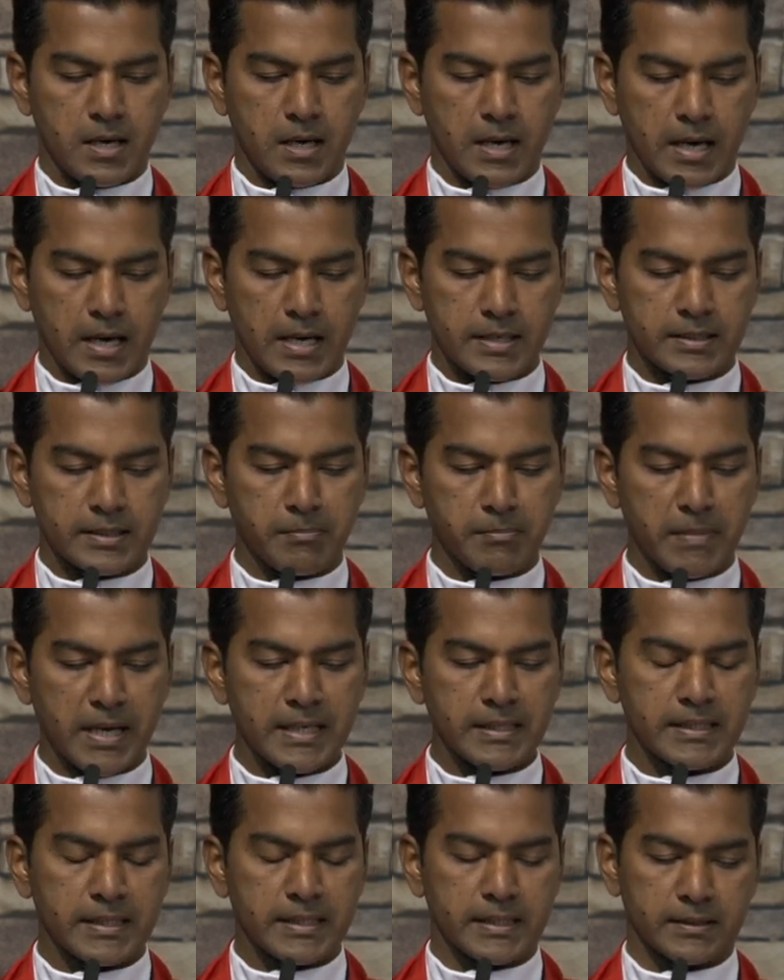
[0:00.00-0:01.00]
and
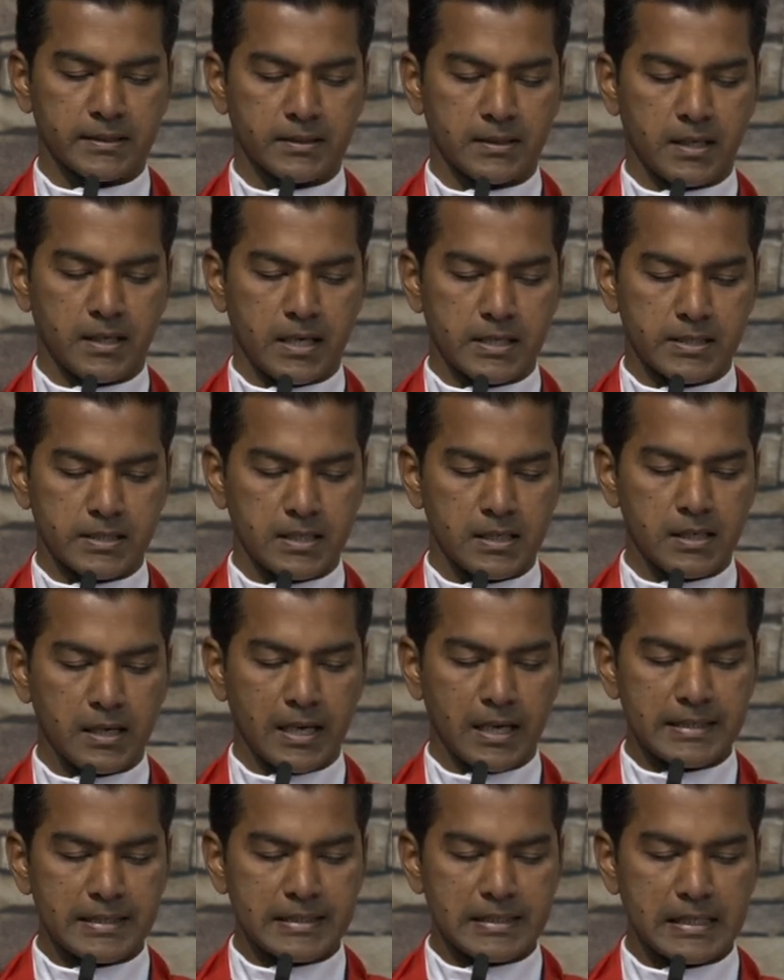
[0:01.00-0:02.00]
remain there until
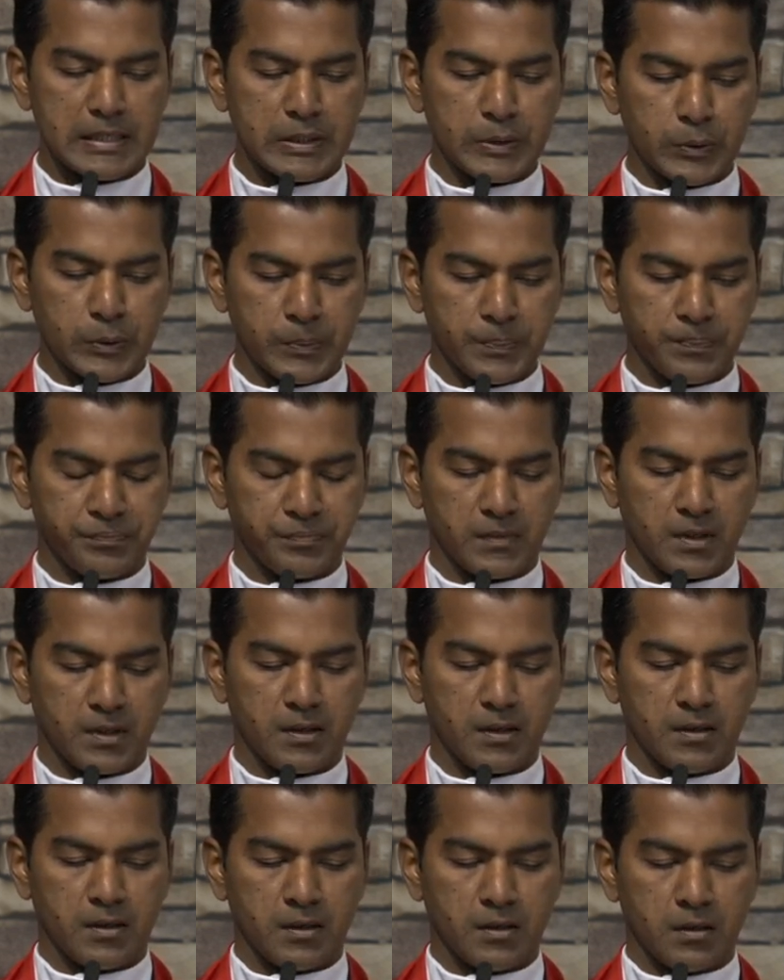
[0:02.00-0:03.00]
I tell you.
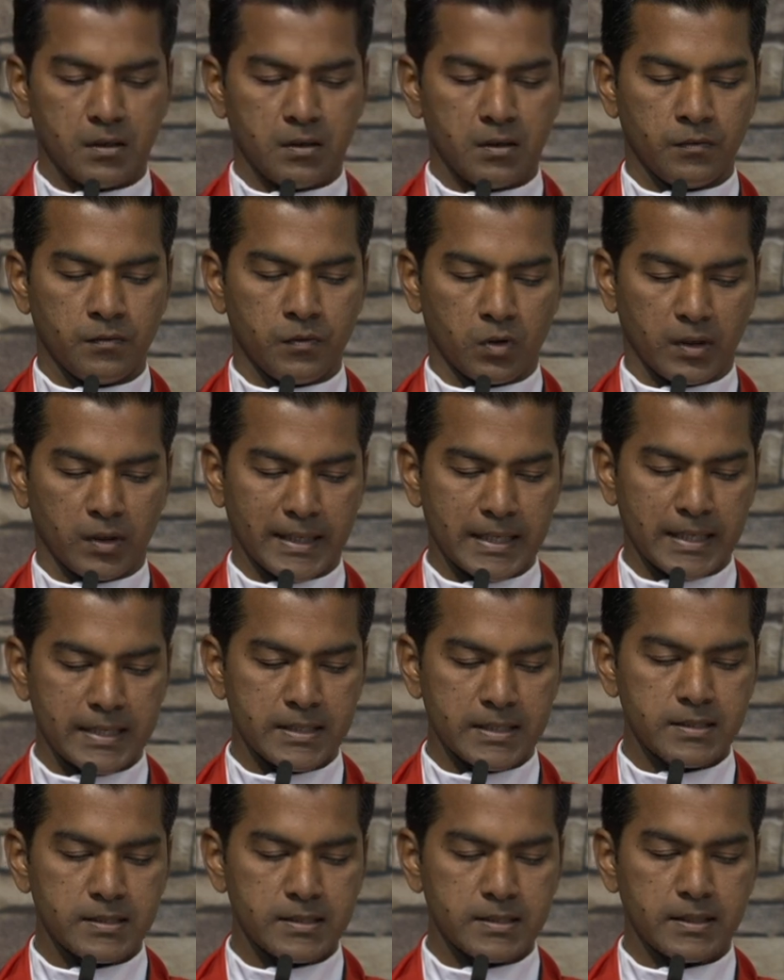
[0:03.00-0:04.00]
For
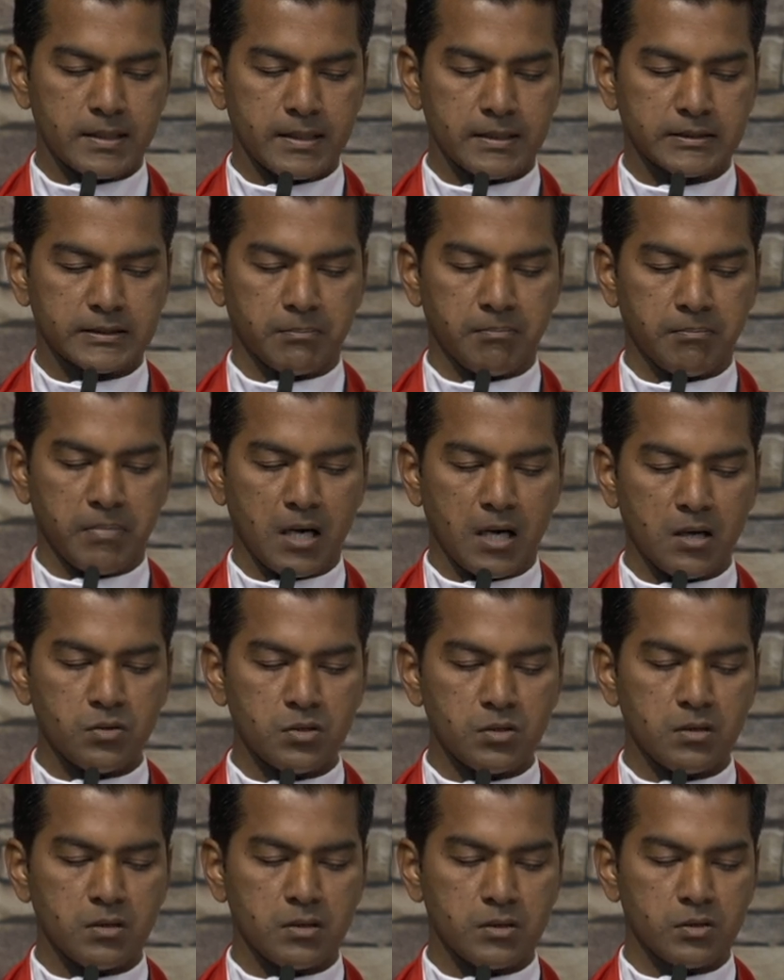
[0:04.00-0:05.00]
Herod is
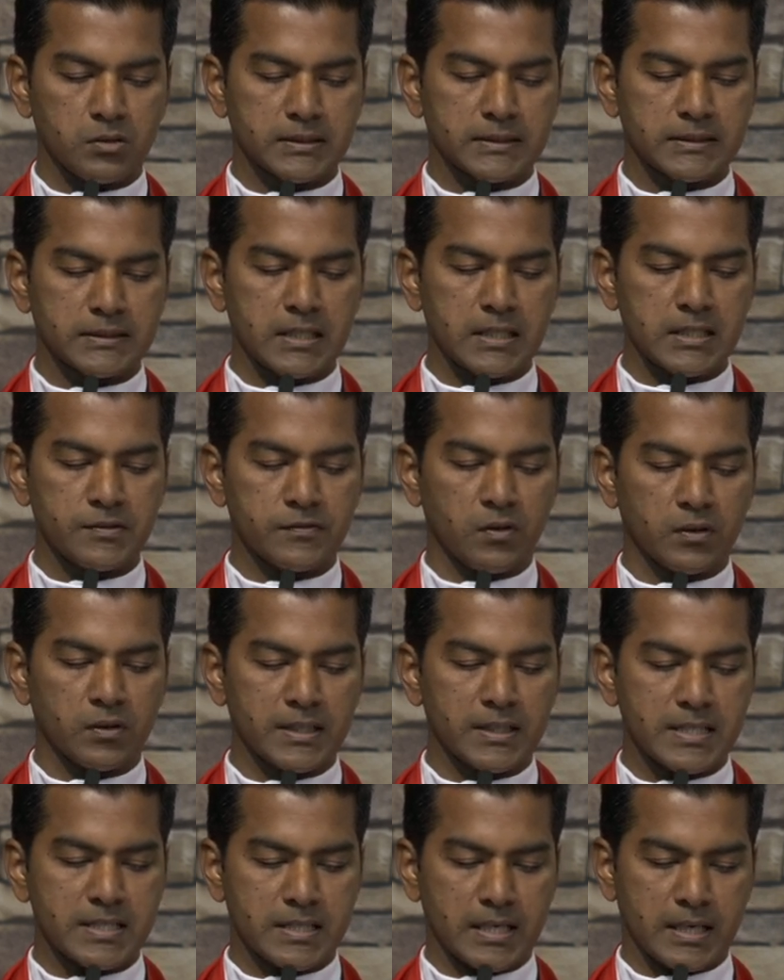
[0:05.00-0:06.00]
about to search for
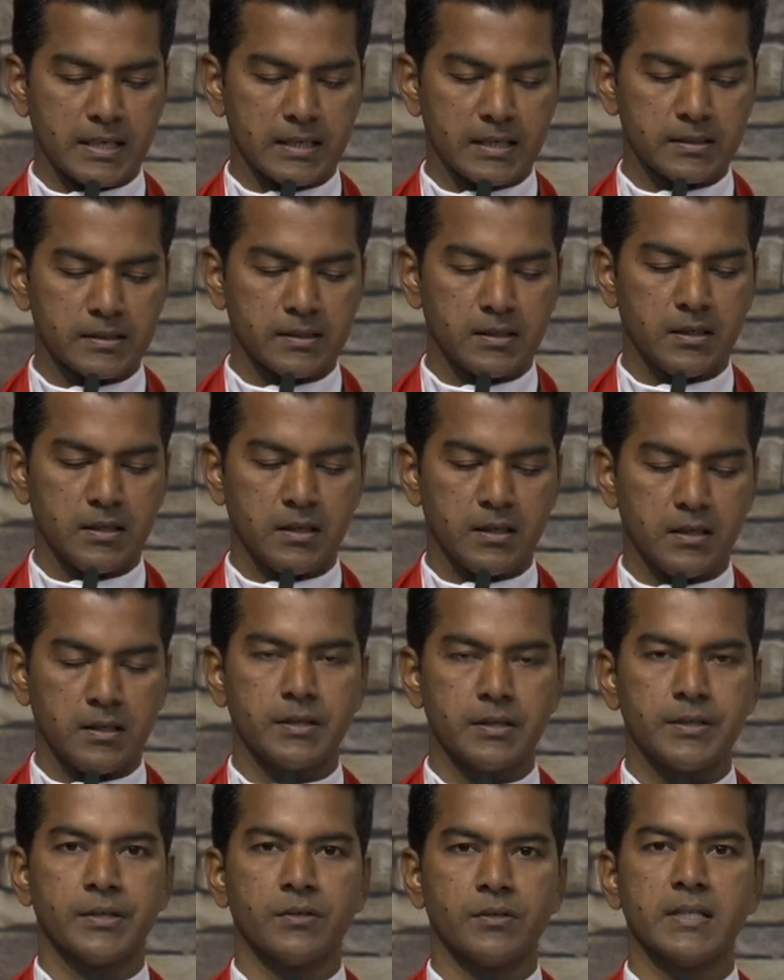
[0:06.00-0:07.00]
the child
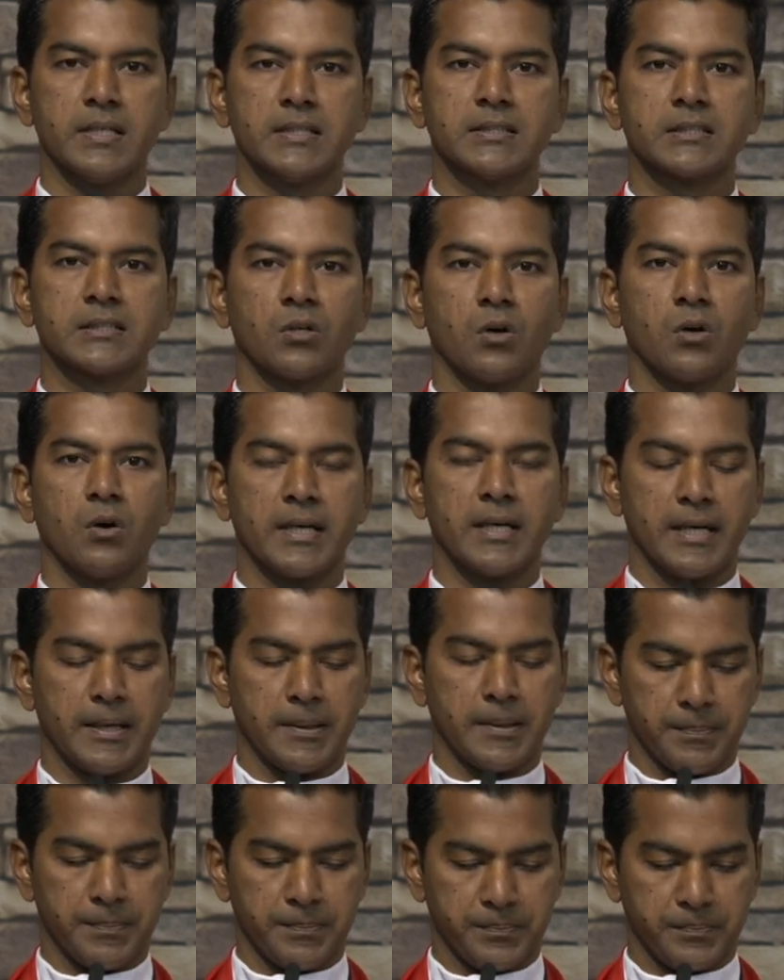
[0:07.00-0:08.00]
to destroy
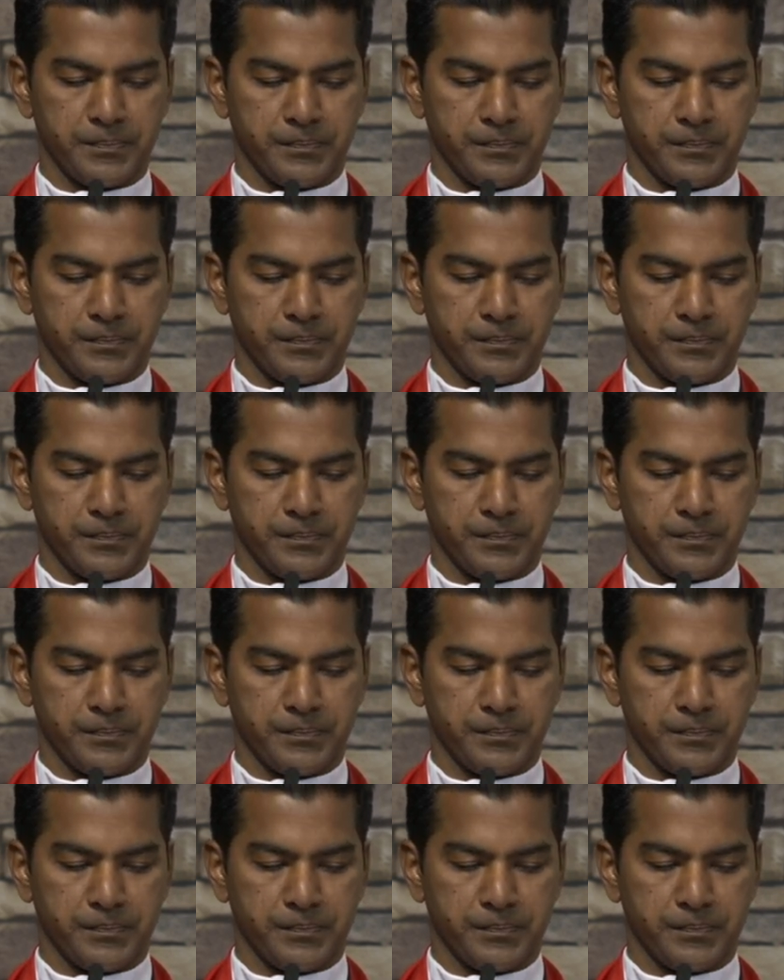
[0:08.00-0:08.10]
him.